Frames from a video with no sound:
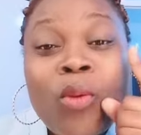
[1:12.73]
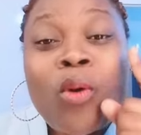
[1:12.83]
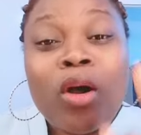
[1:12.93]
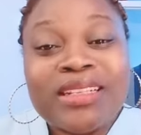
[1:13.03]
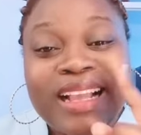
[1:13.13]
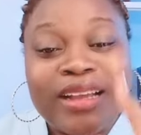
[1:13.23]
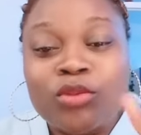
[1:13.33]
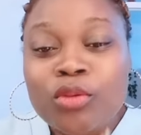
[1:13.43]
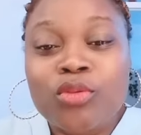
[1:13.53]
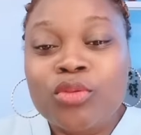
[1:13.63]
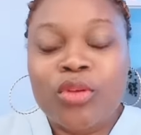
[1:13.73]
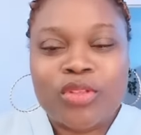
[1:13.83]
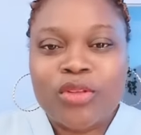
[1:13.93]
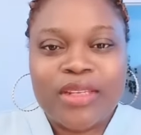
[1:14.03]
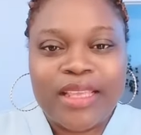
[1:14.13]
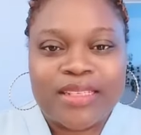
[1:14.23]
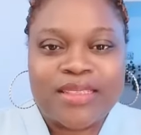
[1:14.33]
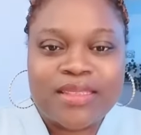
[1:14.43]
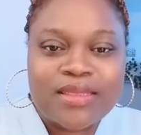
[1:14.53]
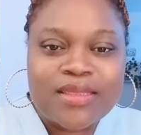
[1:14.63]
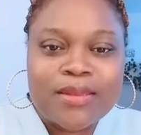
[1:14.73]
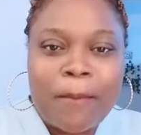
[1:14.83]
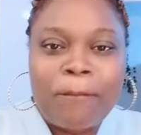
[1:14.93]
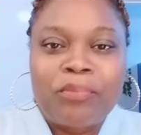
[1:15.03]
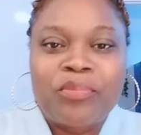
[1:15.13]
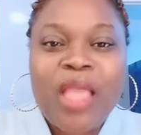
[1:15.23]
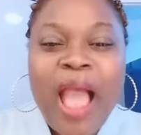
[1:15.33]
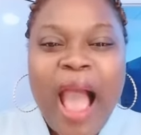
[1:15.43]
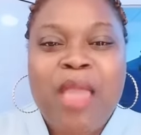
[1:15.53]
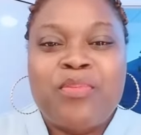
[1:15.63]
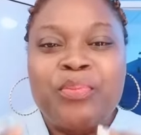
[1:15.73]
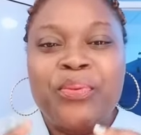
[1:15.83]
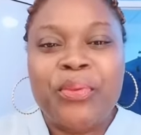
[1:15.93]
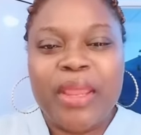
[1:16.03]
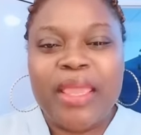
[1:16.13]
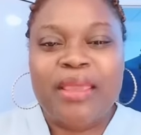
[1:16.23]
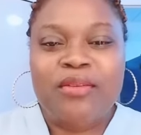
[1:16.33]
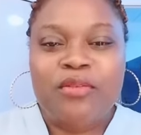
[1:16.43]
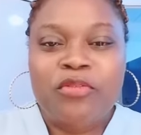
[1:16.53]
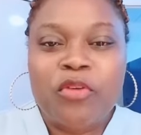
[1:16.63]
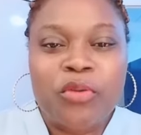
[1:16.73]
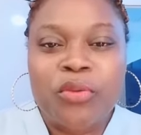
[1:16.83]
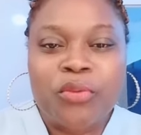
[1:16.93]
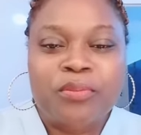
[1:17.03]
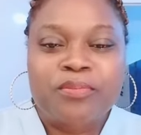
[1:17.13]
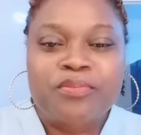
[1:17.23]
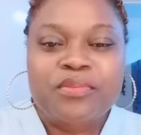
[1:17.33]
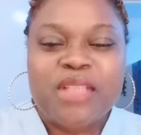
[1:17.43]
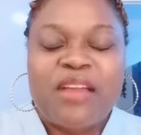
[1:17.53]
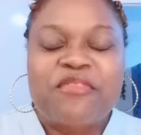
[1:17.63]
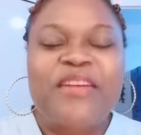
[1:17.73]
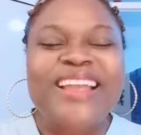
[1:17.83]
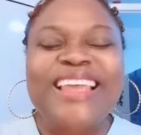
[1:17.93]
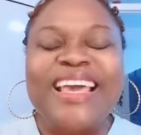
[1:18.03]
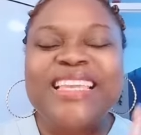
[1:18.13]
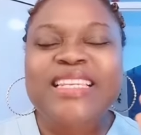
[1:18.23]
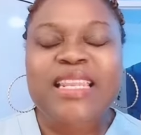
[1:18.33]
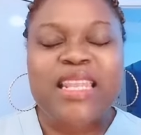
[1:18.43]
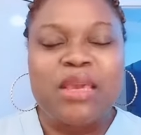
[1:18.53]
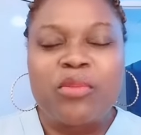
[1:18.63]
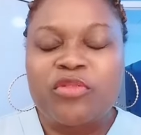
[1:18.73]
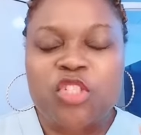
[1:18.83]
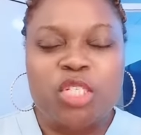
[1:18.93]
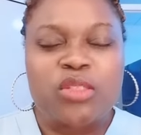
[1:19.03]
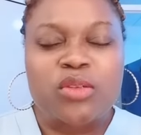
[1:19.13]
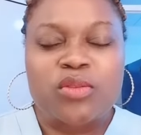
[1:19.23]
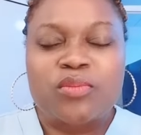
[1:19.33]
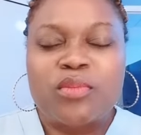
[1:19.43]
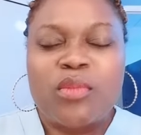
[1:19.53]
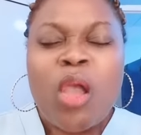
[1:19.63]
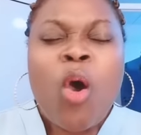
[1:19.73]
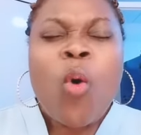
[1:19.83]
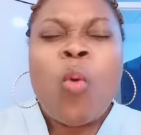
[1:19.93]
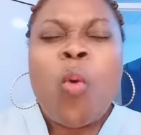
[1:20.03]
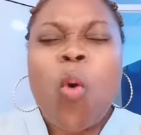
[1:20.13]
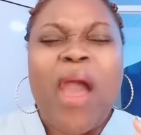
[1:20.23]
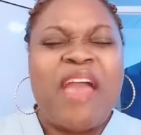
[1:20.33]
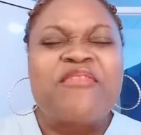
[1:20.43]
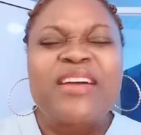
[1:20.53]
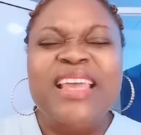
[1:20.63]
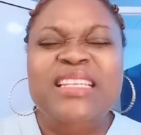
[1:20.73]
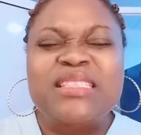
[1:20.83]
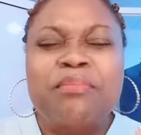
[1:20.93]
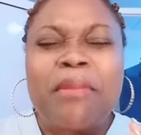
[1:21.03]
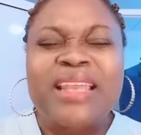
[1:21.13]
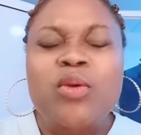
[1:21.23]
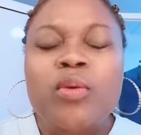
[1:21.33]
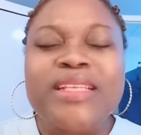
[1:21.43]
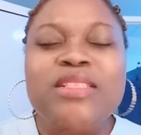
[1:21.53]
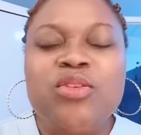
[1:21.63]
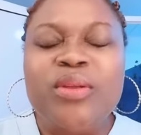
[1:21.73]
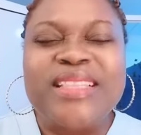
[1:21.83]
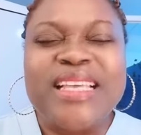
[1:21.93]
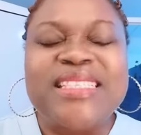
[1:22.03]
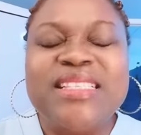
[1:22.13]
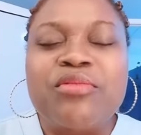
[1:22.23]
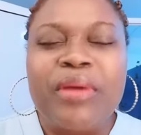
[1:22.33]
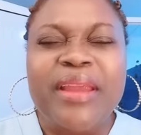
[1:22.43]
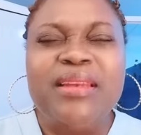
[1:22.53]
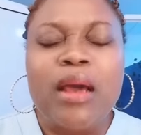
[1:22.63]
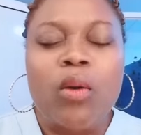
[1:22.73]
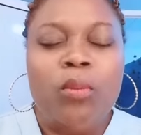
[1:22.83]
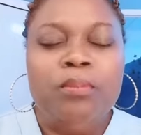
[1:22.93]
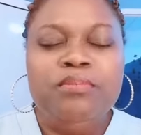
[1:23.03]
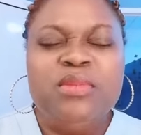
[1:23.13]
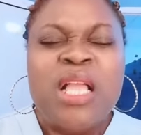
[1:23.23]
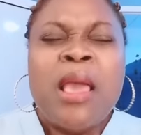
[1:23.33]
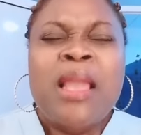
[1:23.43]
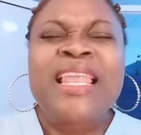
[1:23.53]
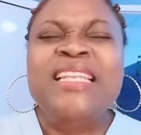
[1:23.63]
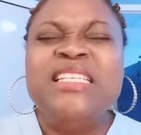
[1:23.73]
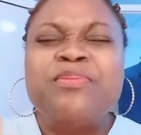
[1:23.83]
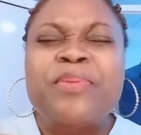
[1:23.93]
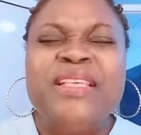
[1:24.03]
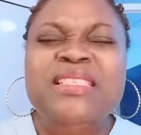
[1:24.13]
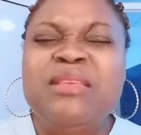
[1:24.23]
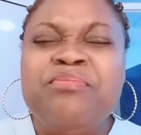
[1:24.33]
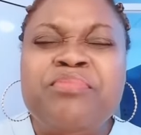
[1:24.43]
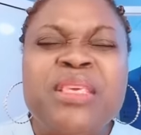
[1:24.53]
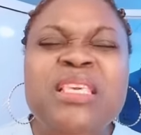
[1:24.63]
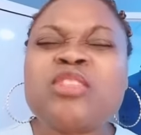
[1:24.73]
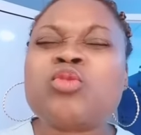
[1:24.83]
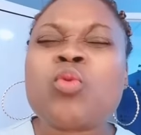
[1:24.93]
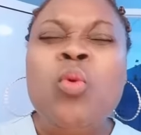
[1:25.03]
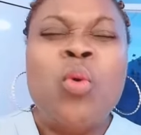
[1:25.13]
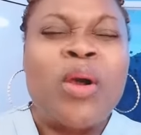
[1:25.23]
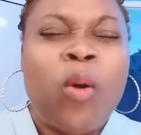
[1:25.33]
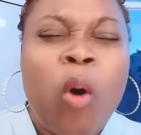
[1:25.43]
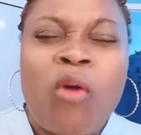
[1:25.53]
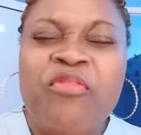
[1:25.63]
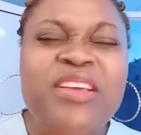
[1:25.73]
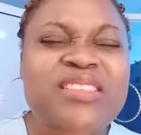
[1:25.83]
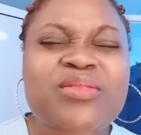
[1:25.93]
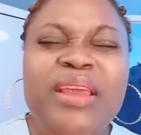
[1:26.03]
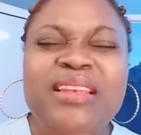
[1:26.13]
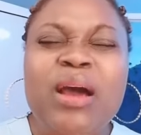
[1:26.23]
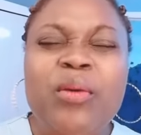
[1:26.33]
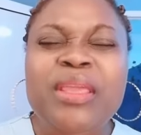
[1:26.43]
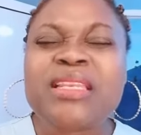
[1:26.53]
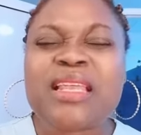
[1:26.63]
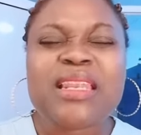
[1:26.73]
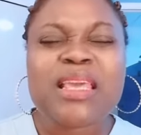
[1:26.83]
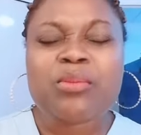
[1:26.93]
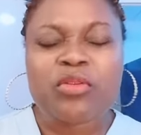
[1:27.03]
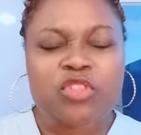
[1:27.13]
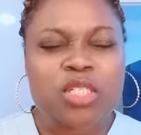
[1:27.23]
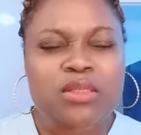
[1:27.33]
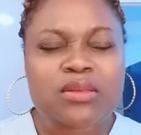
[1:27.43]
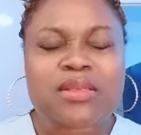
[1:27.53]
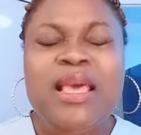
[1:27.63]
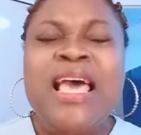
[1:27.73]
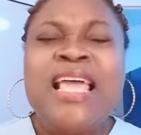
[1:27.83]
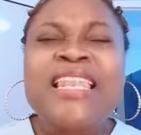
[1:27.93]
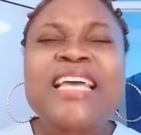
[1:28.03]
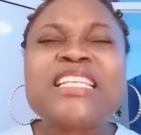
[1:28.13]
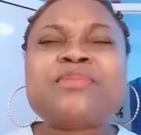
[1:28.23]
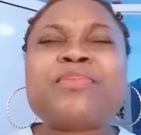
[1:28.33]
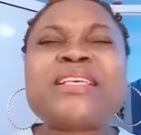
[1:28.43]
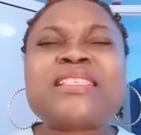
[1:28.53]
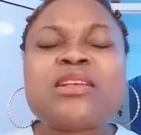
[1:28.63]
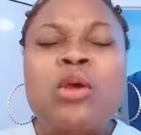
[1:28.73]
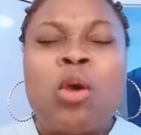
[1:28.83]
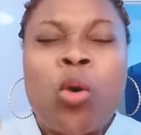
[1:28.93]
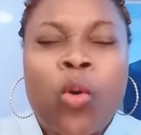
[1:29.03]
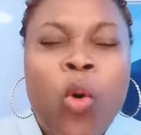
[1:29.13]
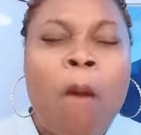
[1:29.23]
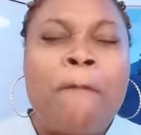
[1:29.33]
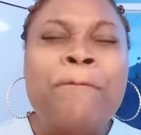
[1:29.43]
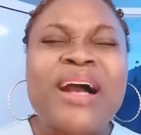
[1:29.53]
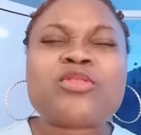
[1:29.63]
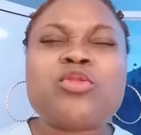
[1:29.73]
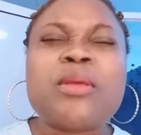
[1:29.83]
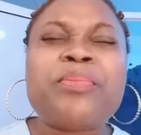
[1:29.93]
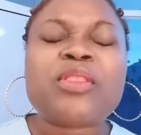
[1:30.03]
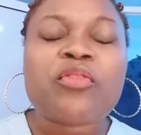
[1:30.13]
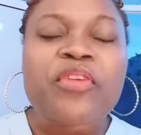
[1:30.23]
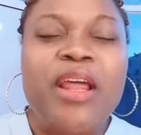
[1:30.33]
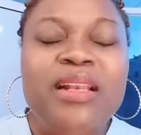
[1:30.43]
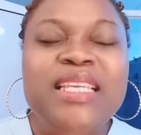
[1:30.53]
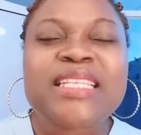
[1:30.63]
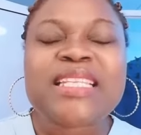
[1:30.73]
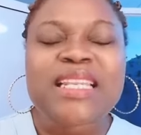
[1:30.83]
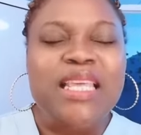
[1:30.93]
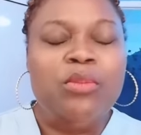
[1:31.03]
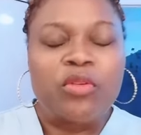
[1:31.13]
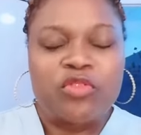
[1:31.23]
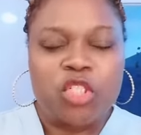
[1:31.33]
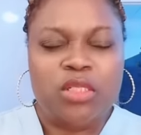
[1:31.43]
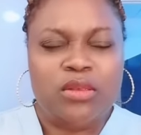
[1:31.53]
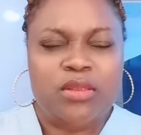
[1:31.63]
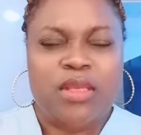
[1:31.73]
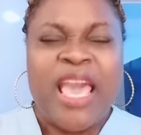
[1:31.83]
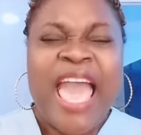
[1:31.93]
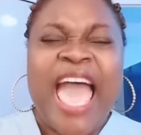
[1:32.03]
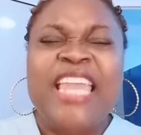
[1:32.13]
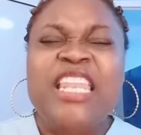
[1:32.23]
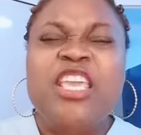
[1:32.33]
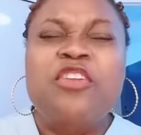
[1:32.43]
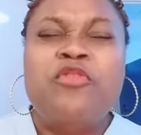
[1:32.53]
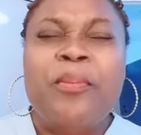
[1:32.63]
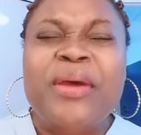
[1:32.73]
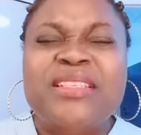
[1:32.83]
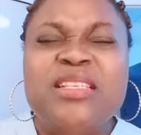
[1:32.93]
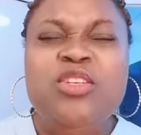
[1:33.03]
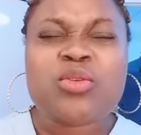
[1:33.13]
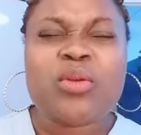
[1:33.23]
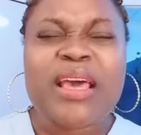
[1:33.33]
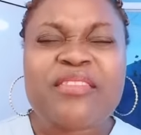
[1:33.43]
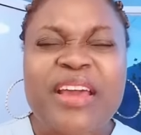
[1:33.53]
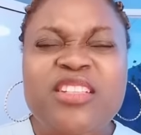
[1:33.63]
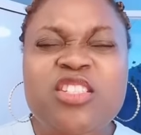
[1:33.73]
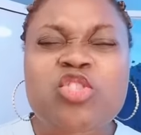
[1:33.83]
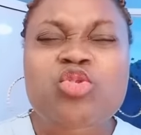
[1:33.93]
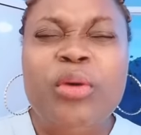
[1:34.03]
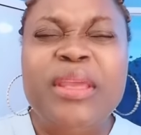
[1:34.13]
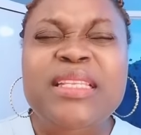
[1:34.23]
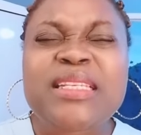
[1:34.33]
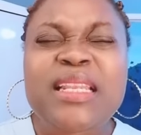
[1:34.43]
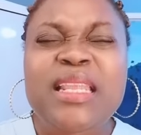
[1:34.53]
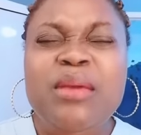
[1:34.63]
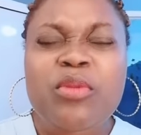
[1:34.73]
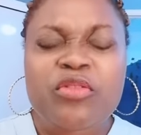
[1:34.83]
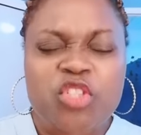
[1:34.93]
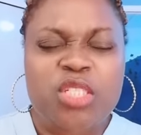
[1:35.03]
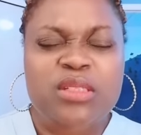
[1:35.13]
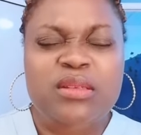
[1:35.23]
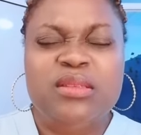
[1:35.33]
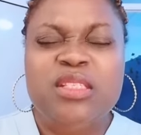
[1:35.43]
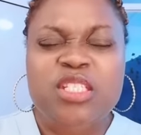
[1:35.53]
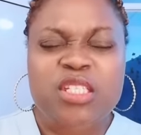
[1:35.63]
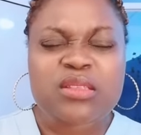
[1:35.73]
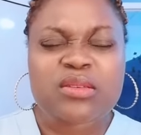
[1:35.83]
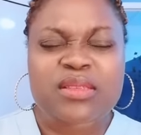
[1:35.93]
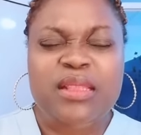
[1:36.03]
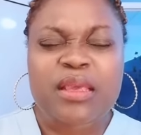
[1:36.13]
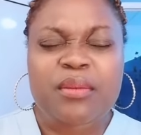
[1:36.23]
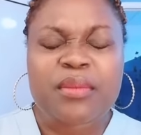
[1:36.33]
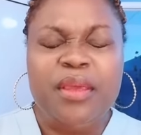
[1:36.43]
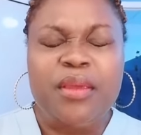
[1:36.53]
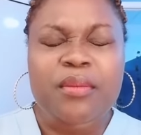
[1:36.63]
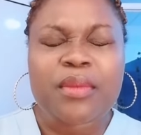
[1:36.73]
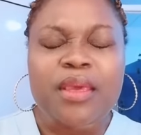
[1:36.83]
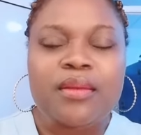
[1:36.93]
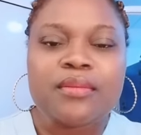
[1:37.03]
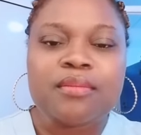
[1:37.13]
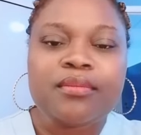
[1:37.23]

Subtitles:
God cannot do does not exist. I pray for you, Father, in the name of Jesus. Whoever that is manipulating your destiny right now, let this person begin to confess right now in the name of Jesus. Let this person go back to the pit of hell in the name of Jesus. Any evil person in your life, I destroy it in the name of Jesus, in Jesus' name. Amen.